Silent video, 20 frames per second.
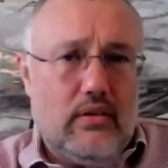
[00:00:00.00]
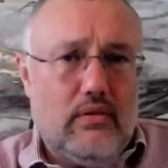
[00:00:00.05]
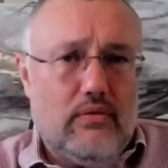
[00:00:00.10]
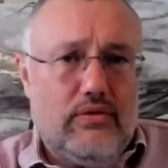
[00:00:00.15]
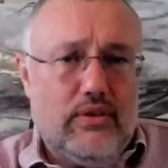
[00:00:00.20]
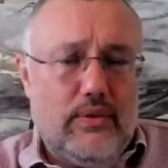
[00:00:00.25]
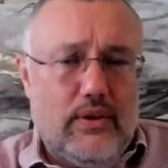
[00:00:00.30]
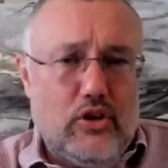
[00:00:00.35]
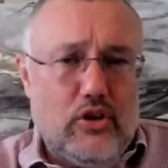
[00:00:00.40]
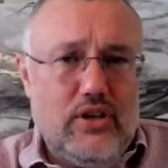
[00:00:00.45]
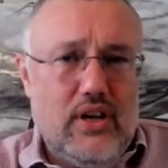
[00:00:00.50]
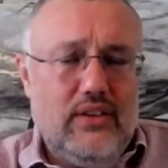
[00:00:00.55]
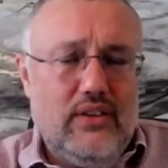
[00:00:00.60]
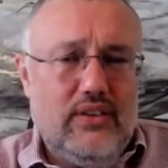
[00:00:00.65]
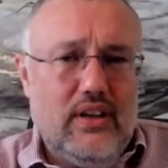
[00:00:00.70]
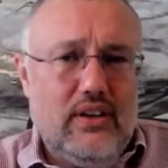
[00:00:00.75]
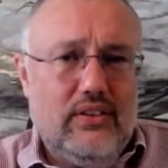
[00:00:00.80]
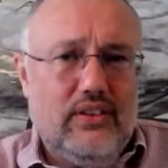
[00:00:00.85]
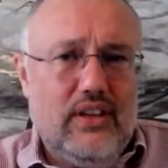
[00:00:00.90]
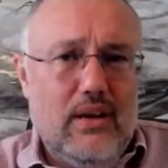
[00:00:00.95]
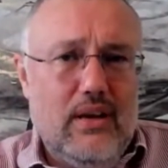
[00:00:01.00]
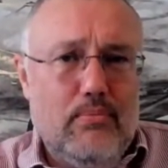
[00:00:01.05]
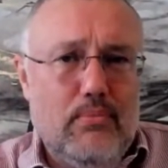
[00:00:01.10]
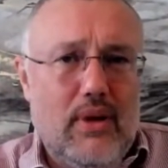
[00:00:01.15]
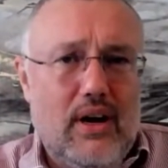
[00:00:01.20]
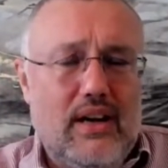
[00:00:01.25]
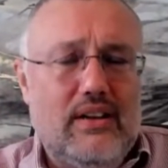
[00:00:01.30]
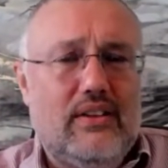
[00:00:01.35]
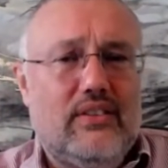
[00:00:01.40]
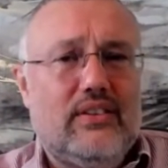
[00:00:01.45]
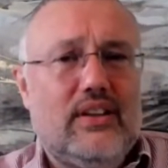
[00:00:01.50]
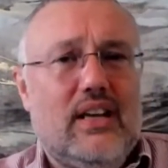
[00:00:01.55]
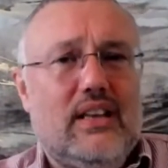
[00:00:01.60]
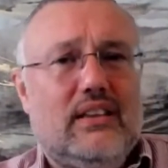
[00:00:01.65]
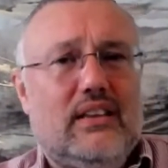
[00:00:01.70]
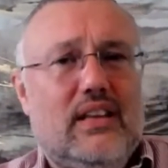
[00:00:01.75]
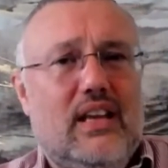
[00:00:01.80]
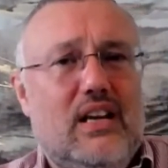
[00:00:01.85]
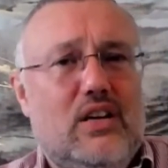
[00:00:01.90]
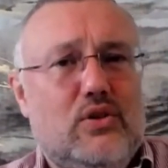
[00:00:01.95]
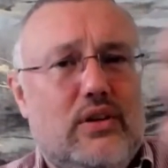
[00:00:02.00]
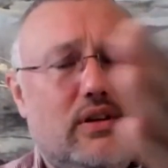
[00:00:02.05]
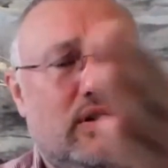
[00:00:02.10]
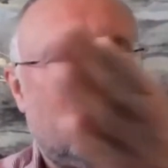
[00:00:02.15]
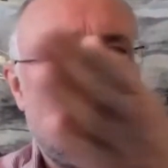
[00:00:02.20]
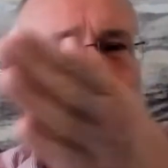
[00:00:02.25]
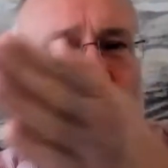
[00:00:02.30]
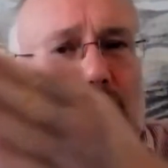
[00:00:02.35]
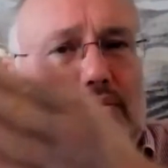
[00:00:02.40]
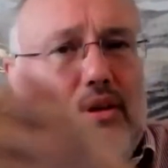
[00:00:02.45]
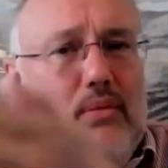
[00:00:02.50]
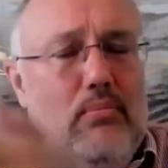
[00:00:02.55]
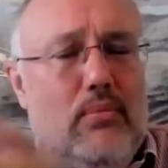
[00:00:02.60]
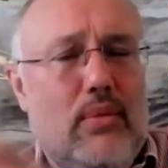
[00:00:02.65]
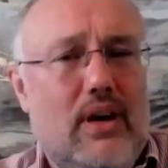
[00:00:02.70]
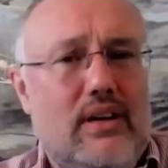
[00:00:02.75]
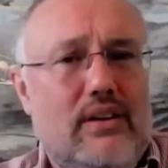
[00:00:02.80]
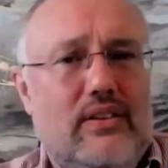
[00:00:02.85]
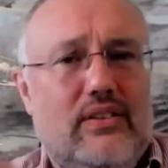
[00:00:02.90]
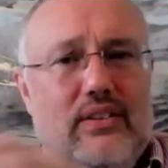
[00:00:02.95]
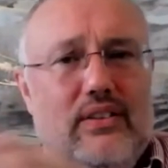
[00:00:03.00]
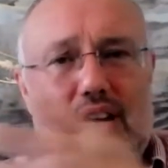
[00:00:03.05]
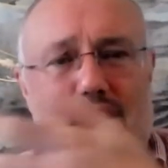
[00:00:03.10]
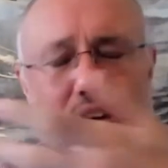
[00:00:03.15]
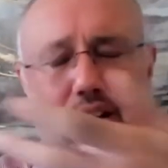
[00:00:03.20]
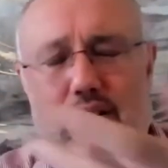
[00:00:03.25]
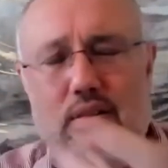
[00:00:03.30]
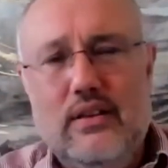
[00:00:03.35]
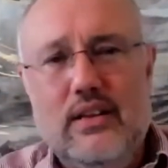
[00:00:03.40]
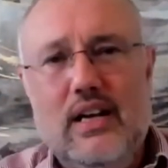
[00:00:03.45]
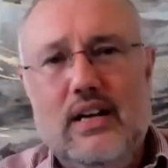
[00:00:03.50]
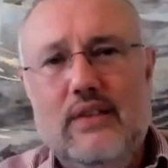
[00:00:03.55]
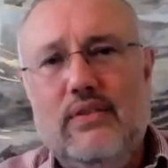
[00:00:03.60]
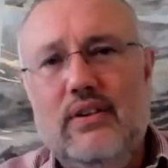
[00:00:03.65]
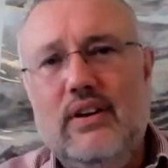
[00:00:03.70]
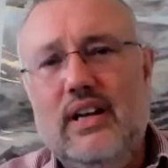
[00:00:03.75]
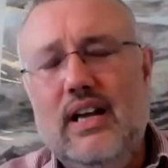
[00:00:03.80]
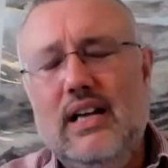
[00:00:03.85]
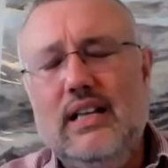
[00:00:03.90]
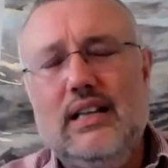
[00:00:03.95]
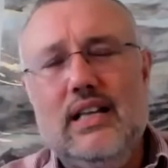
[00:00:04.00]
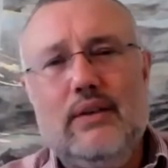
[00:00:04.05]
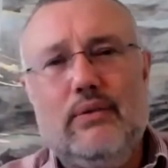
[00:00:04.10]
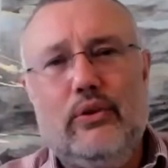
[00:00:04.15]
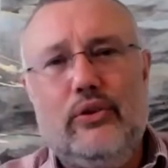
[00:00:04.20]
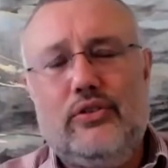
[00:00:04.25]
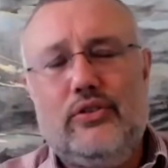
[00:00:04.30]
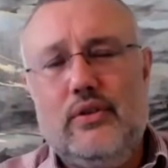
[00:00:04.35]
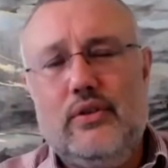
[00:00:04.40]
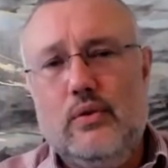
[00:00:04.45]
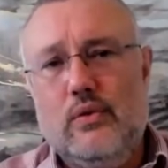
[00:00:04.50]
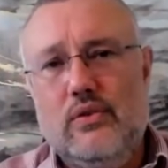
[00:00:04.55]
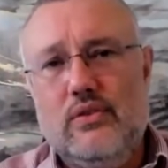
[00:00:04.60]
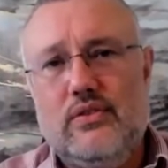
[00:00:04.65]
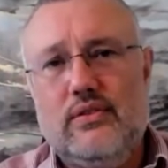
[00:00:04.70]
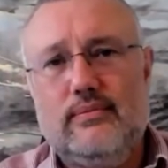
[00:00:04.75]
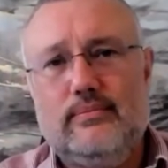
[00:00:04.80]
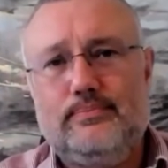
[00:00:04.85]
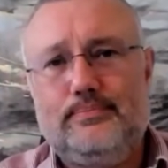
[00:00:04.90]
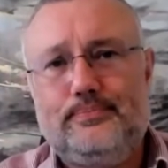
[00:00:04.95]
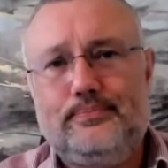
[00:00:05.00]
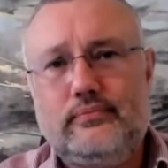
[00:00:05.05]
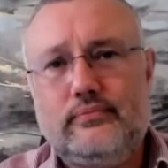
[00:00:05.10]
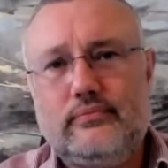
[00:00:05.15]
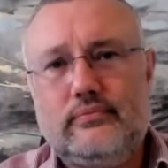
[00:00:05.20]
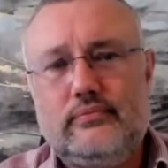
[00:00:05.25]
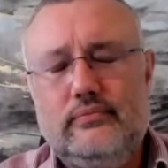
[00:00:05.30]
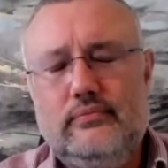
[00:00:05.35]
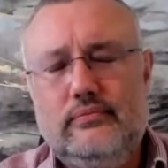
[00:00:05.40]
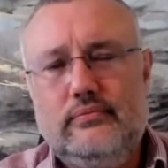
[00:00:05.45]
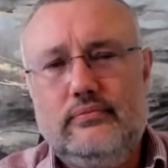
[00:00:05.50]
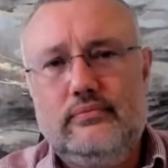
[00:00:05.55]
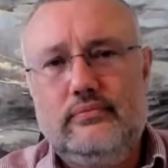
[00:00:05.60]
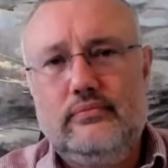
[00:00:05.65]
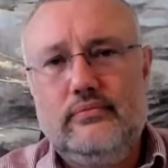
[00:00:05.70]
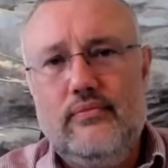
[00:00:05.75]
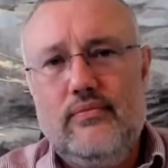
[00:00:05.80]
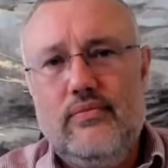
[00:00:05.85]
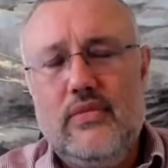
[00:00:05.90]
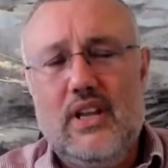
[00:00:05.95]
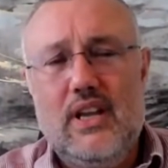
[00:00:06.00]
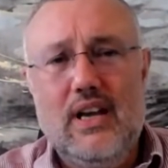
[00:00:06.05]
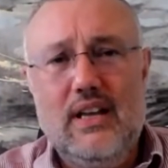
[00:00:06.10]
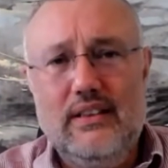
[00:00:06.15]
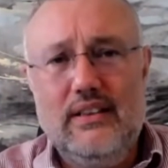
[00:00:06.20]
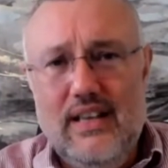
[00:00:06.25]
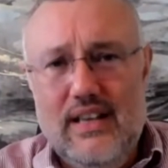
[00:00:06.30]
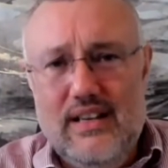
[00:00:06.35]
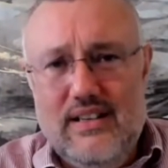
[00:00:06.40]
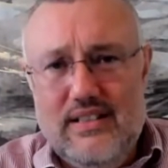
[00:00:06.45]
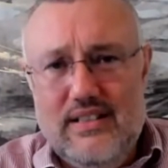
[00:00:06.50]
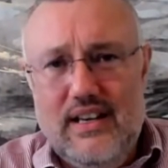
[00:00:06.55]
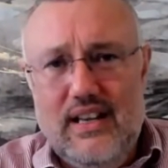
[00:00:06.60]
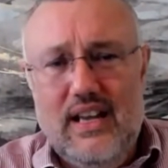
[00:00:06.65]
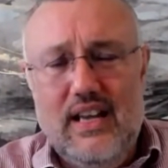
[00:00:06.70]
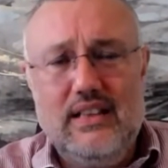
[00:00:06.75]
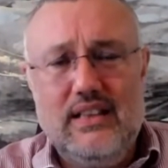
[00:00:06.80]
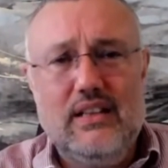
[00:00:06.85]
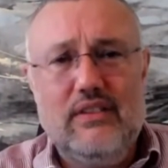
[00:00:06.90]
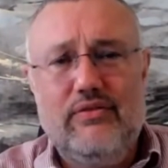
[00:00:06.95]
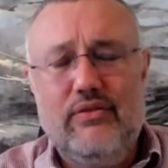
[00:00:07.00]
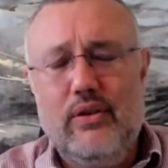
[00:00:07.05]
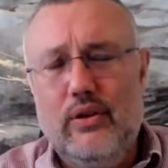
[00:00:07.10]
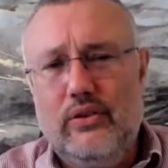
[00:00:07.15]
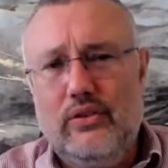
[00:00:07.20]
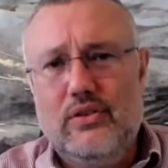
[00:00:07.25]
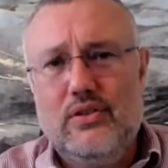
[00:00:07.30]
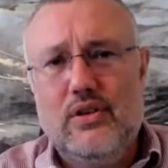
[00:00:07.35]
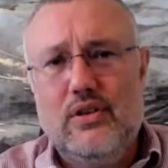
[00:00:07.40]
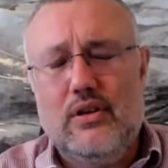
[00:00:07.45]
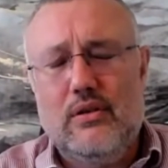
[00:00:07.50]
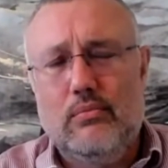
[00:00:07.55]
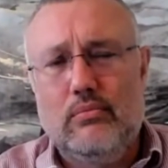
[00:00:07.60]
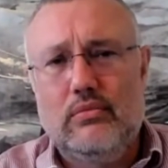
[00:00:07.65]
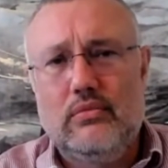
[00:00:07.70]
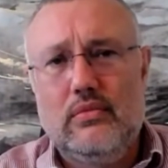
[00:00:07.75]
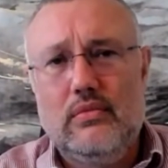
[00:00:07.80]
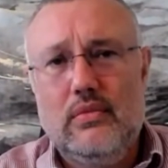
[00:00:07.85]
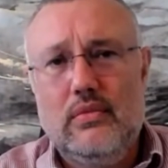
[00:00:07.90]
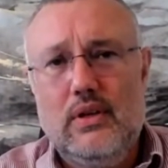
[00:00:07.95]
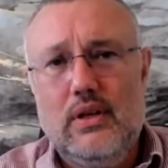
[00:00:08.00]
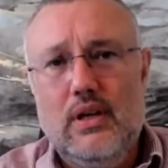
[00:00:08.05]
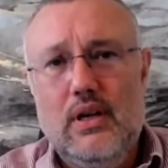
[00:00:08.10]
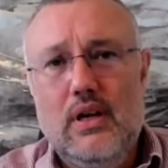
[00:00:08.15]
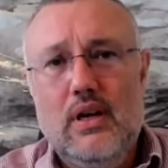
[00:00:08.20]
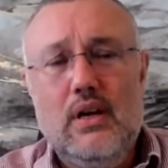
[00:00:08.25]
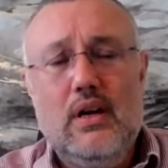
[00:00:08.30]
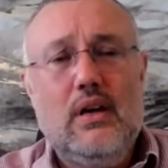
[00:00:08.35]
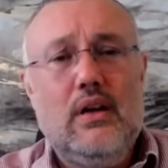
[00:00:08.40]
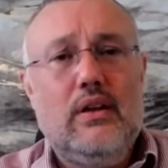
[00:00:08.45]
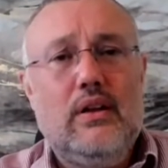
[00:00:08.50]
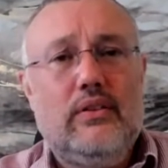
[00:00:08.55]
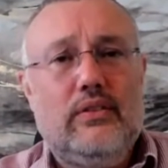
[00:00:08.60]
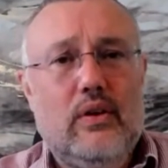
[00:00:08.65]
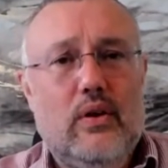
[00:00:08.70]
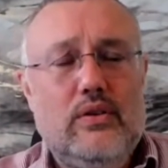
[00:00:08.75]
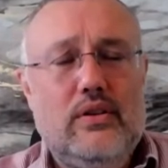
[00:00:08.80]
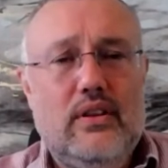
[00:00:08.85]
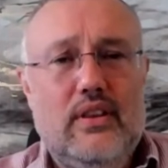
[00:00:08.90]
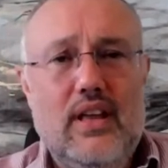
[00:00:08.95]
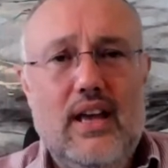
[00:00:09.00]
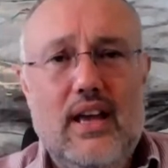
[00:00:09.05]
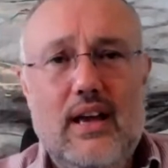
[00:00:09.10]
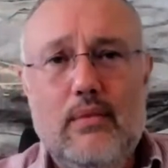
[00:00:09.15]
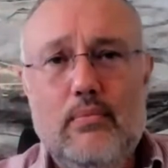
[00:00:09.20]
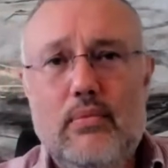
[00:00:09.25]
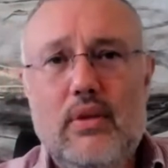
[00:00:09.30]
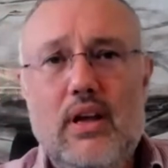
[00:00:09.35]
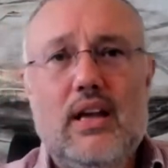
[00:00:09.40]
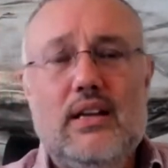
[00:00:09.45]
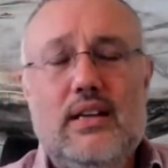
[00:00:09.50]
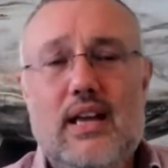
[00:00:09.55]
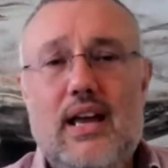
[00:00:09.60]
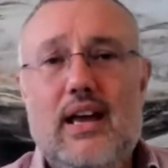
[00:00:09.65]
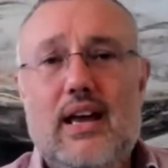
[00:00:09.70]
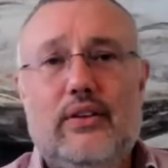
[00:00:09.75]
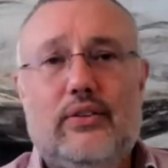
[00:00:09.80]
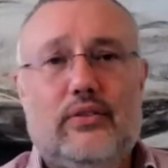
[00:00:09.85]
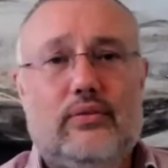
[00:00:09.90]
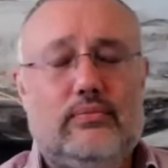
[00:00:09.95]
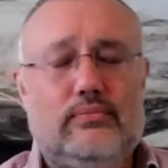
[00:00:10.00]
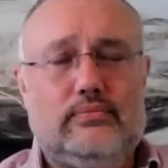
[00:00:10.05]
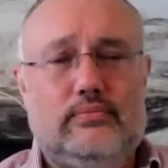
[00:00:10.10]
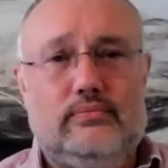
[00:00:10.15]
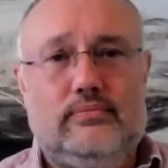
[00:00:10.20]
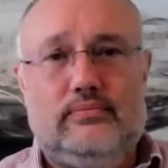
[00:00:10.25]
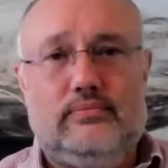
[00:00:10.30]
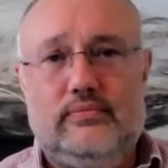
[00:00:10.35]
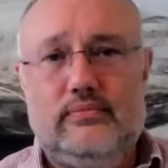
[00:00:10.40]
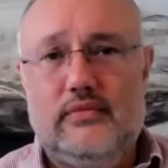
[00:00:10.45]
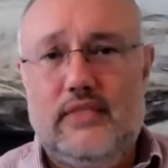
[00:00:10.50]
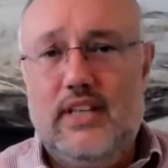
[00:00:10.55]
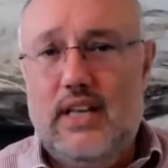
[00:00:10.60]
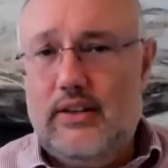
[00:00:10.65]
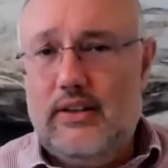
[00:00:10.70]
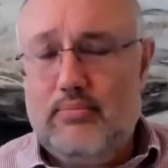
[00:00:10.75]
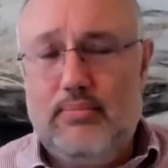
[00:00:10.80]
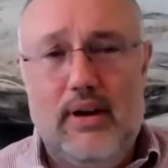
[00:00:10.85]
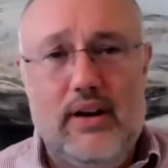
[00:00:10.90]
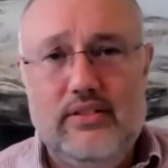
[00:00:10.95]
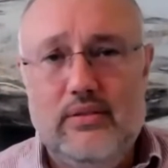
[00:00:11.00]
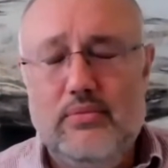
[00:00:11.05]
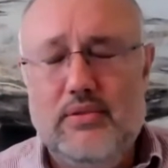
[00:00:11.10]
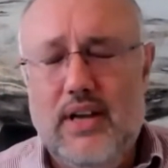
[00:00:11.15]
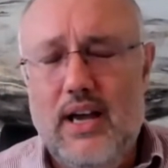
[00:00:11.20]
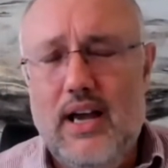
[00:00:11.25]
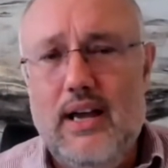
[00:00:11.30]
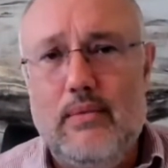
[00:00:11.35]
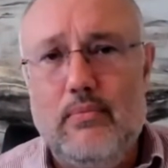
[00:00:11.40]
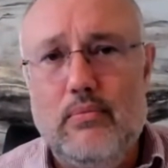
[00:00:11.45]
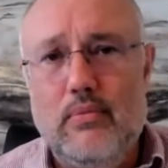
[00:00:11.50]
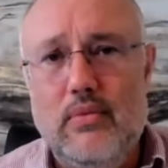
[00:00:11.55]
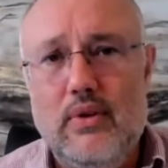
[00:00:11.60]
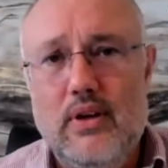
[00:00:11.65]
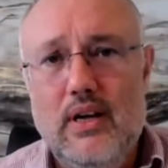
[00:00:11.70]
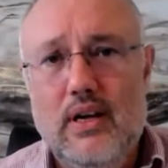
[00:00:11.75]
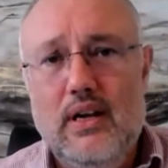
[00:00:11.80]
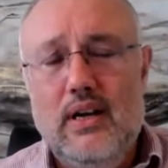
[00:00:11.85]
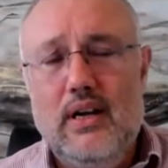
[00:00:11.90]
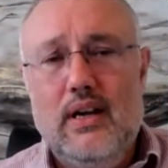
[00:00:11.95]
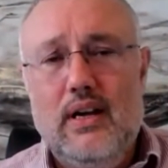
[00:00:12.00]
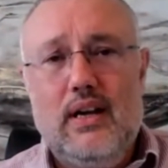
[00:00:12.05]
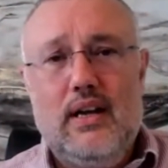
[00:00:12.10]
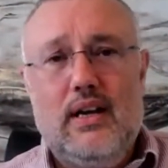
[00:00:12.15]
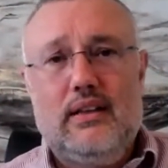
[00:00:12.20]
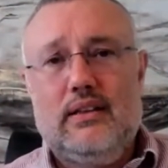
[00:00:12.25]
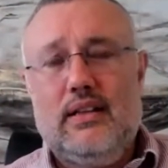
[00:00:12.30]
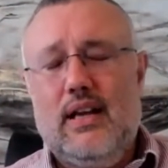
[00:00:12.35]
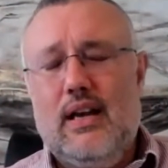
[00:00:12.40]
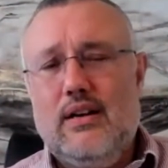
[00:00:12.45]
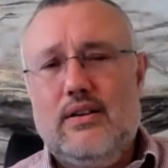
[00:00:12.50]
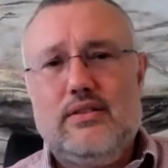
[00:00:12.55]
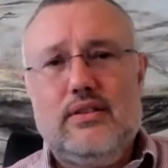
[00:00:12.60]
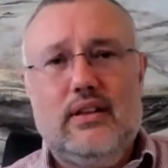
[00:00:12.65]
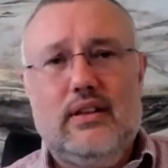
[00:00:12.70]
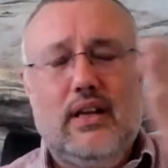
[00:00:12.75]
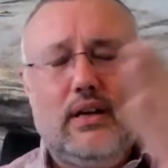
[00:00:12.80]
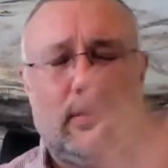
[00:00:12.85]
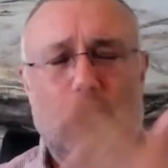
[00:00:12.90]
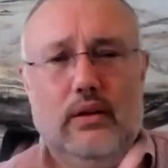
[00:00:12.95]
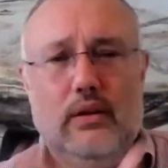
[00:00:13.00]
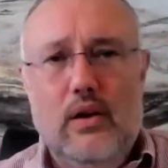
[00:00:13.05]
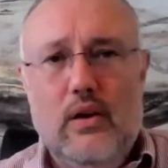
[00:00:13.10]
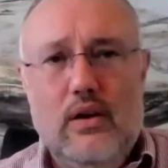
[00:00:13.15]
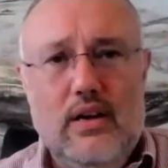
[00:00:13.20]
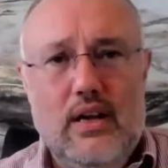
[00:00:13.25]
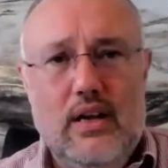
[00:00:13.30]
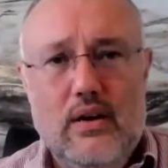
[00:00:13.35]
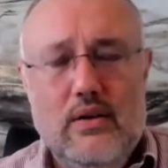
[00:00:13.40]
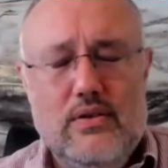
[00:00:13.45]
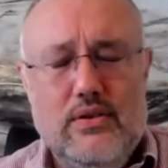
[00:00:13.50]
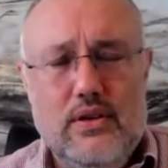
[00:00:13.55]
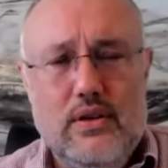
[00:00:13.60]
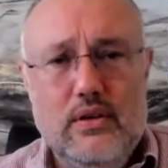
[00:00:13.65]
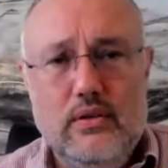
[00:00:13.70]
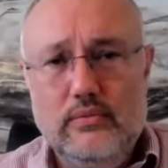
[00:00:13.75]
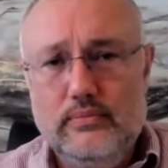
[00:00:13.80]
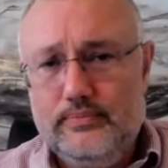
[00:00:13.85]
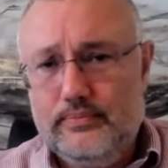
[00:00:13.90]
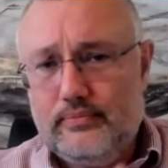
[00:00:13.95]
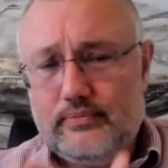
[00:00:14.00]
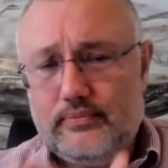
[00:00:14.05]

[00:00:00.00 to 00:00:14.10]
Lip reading: from the GCSE mindset. They transformed their mindset into that of an A-level student. And they did it in the first term. So to them, yes, they had to spend some time. They had to learn how to